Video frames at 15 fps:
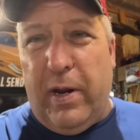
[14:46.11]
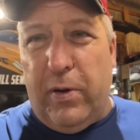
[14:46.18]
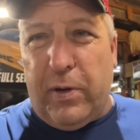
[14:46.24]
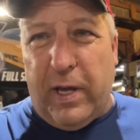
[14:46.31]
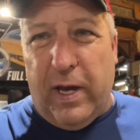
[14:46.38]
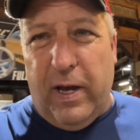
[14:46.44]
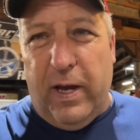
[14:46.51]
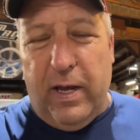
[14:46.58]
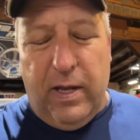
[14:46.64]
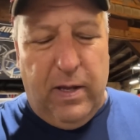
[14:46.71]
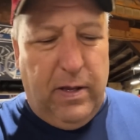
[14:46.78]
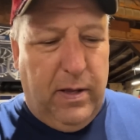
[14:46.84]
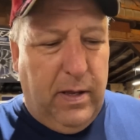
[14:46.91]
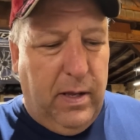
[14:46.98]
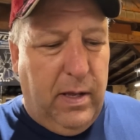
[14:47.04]
okay
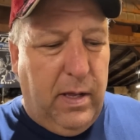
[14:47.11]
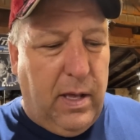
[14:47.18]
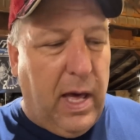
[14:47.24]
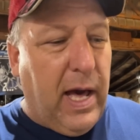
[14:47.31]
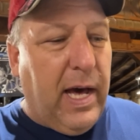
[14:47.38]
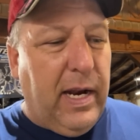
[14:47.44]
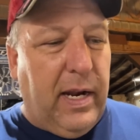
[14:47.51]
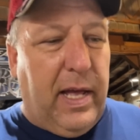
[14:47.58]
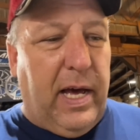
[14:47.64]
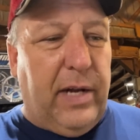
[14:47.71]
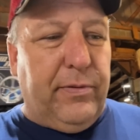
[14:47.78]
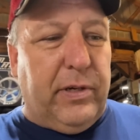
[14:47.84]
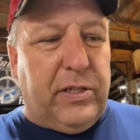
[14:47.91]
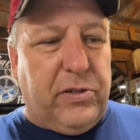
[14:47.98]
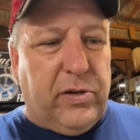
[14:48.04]
had it had
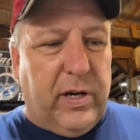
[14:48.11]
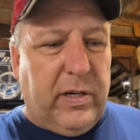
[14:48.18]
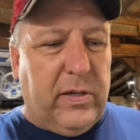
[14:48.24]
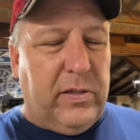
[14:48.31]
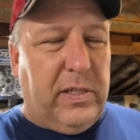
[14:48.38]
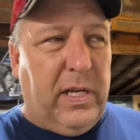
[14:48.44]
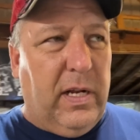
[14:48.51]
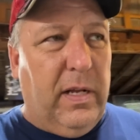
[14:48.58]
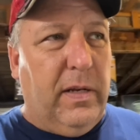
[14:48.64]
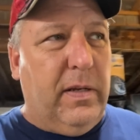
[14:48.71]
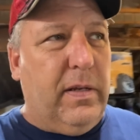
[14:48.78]
restrictors in it,